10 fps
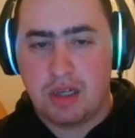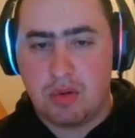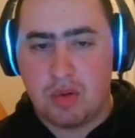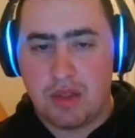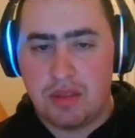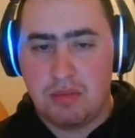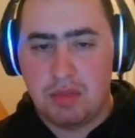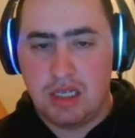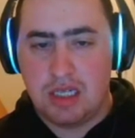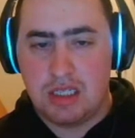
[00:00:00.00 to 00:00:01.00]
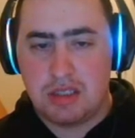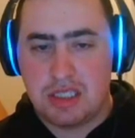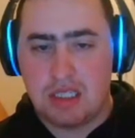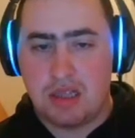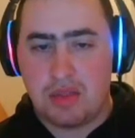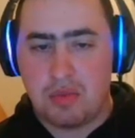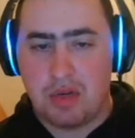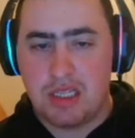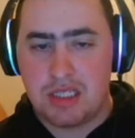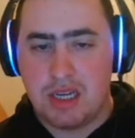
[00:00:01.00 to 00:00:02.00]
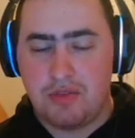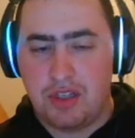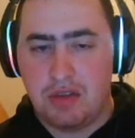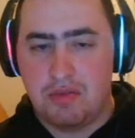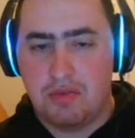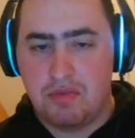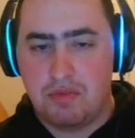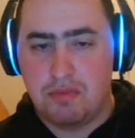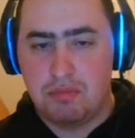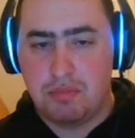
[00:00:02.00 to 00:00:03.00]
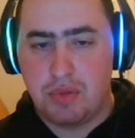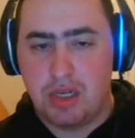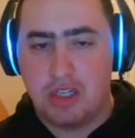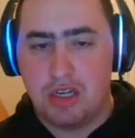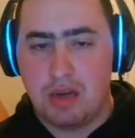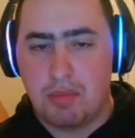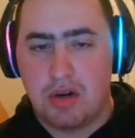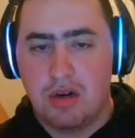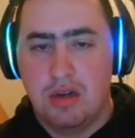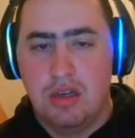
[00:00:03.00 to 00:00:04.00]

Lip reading: Kory has seen that 3 is definitely a pretty good number.